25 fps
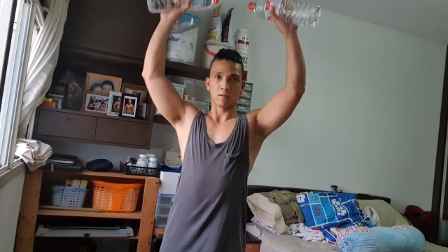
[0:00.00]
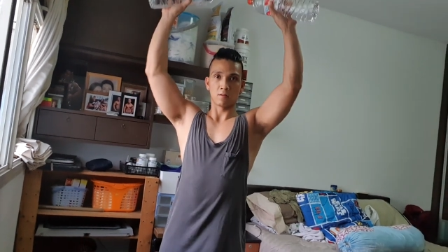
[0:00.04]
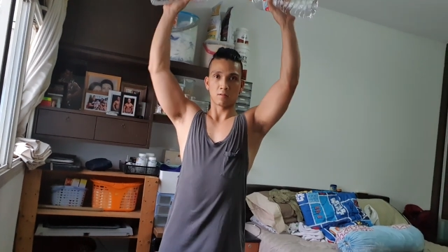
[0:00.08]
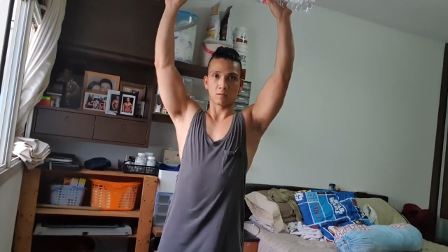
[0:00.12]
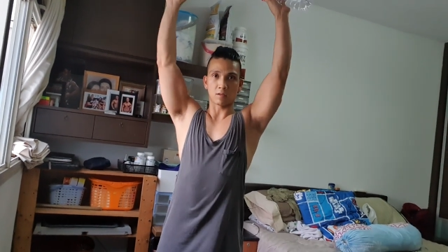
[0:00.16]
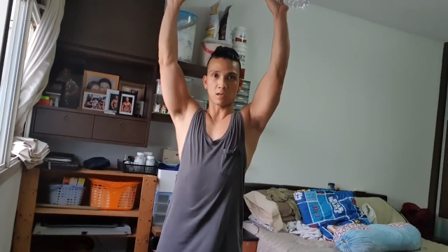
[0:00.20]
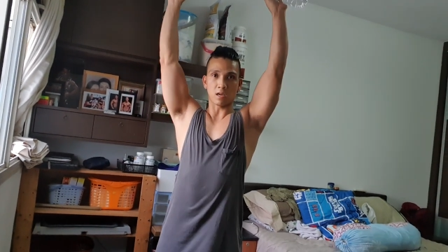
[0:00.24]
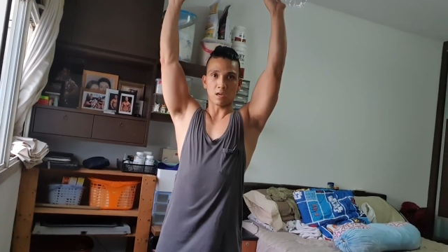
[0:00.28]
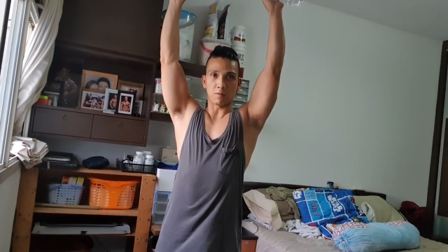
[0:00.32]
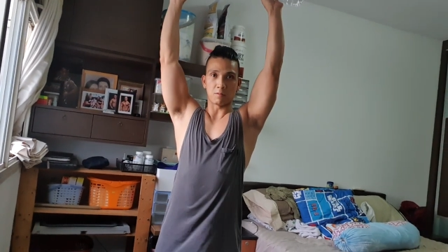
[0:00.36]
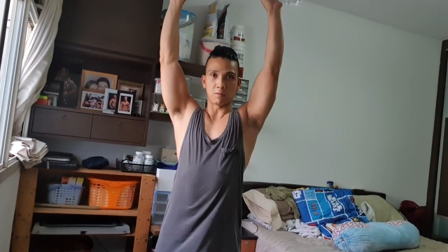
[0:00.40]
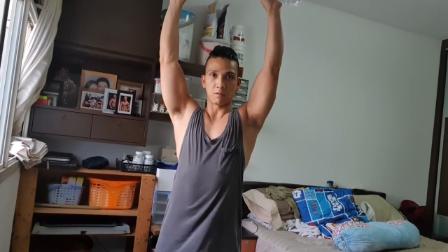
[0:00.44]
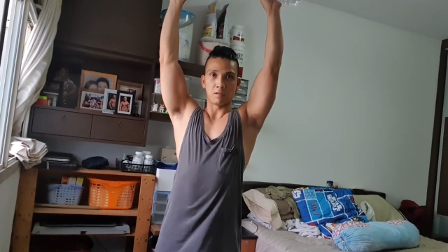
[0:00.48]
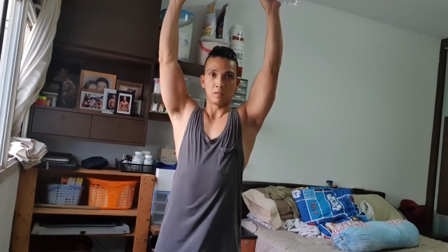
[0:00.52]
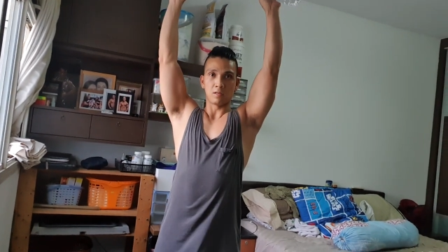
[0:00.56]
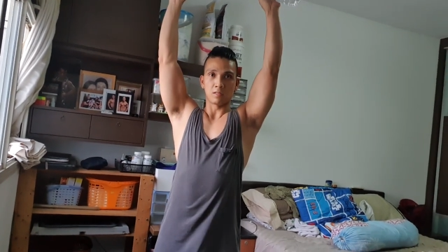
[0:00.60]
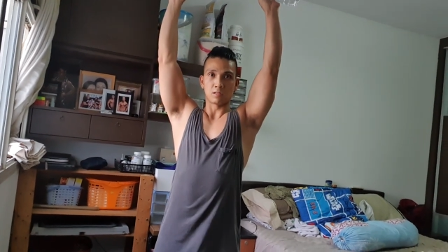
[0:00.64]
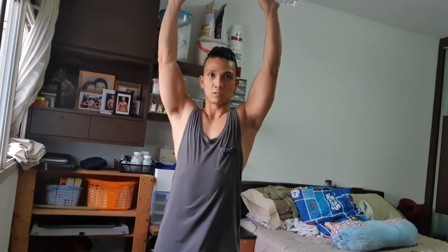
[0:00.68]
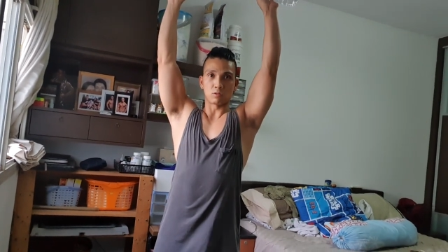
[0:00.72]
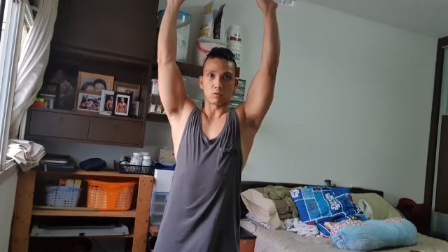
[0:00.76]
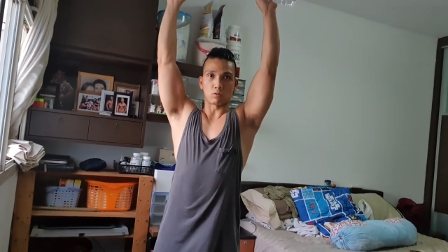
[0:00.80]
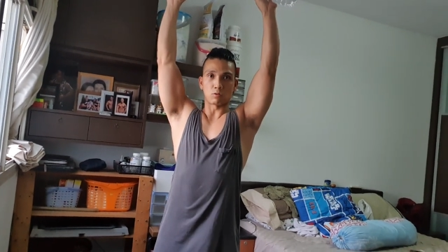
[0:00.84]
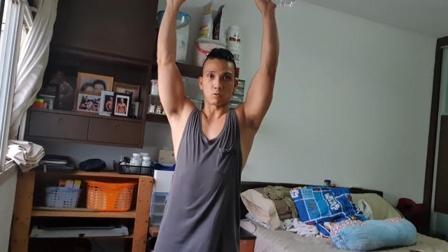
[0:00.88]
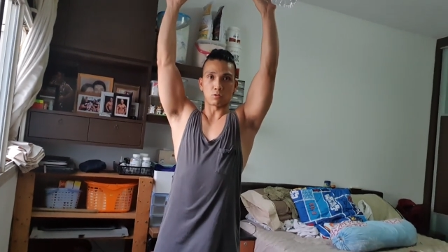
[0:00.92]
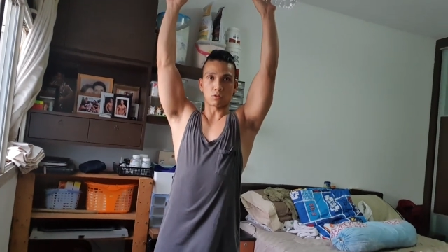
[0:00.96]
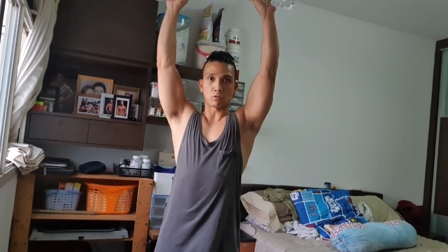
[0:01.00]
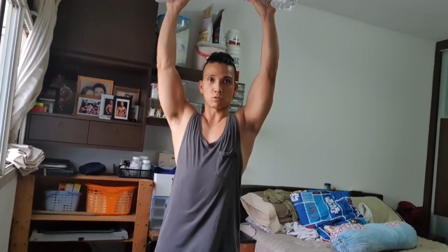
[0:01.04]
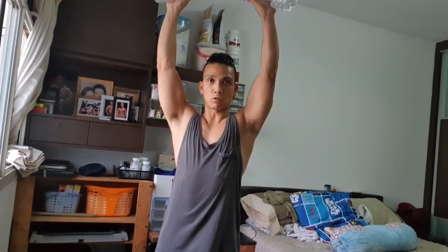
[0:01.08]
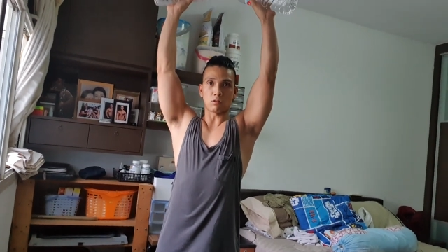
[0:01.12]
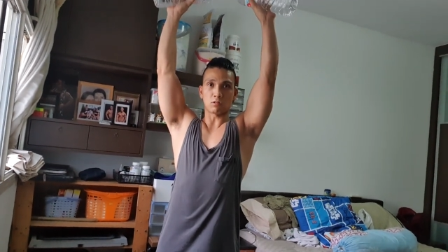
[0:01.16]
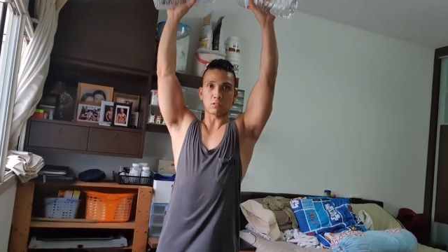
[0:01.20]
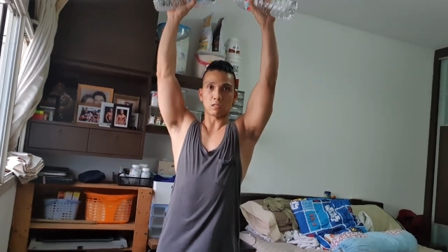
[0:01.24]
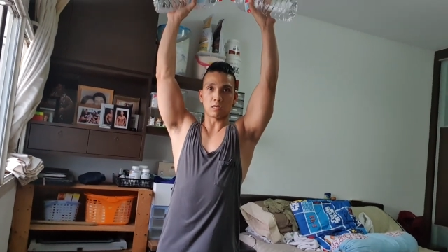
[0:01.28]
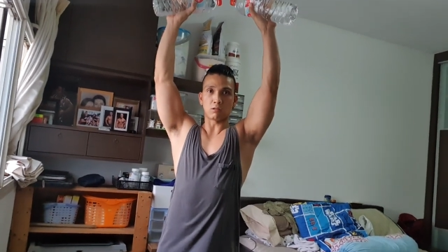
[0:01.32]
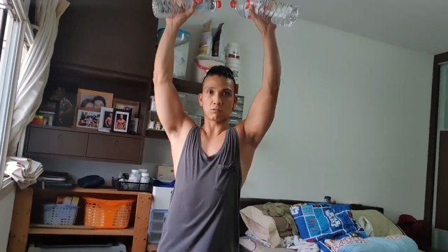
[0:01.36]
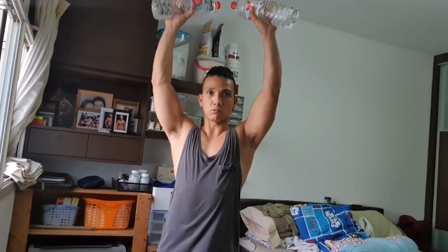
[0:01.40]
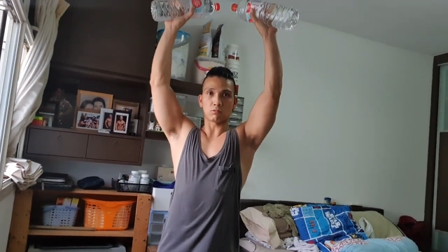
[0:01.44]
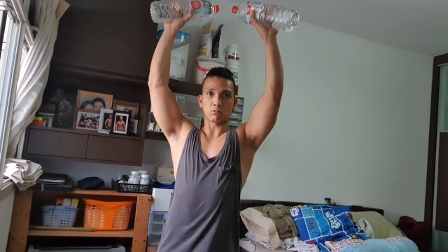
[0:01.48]
Okay. So, control
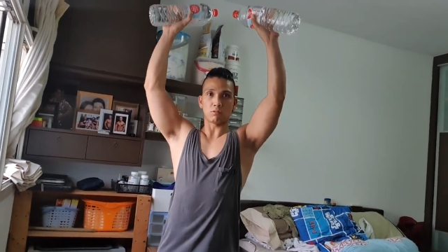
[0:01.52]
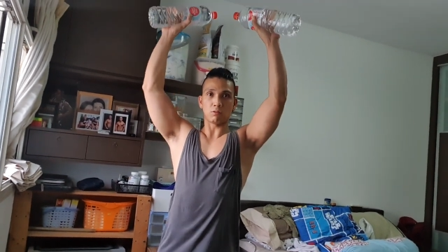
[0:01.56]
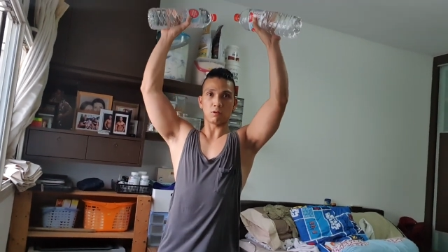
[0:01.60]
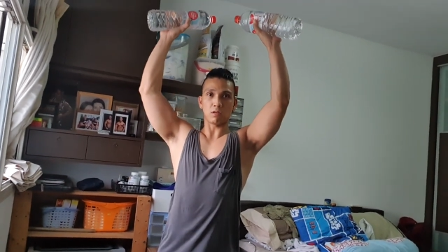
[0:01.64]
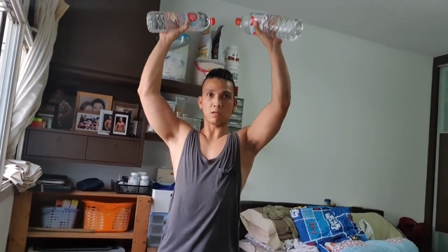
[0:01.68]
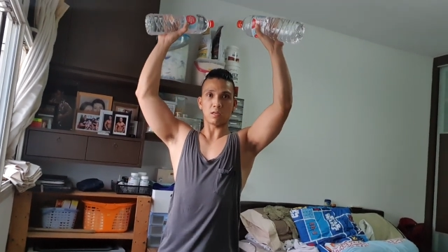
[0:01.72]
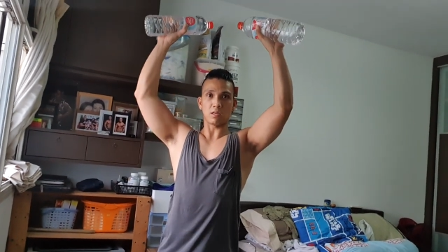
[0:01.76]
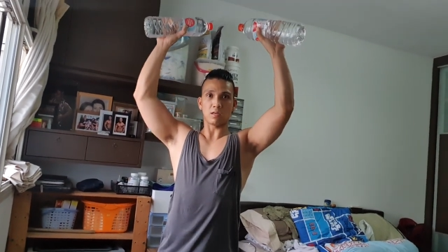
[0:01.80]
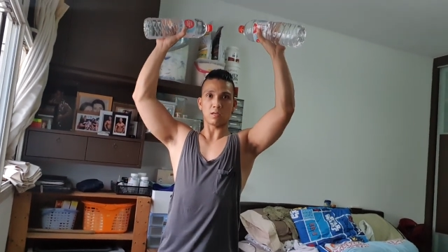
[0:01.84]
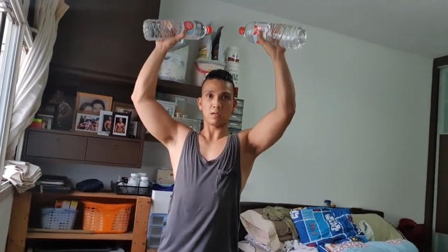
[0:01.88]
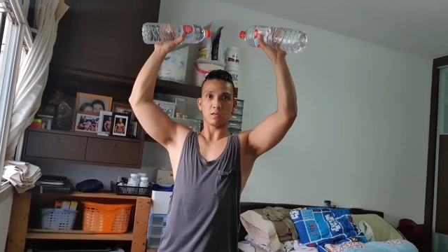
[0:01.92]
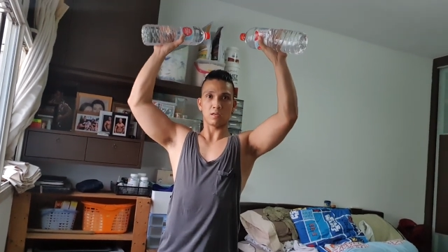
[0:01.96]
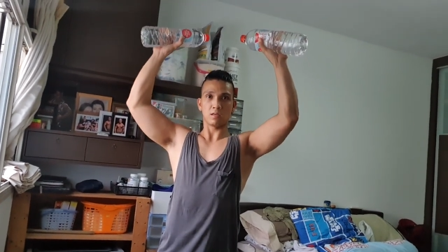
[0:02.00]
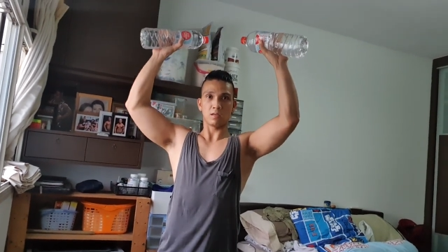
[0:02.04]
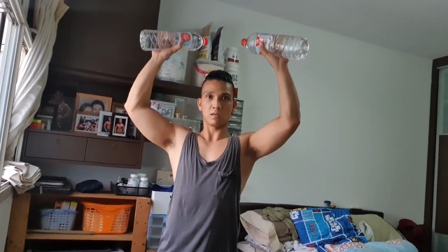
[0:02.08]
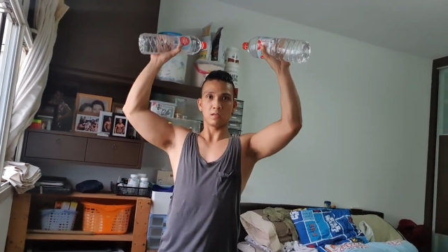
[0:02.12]
down. 3,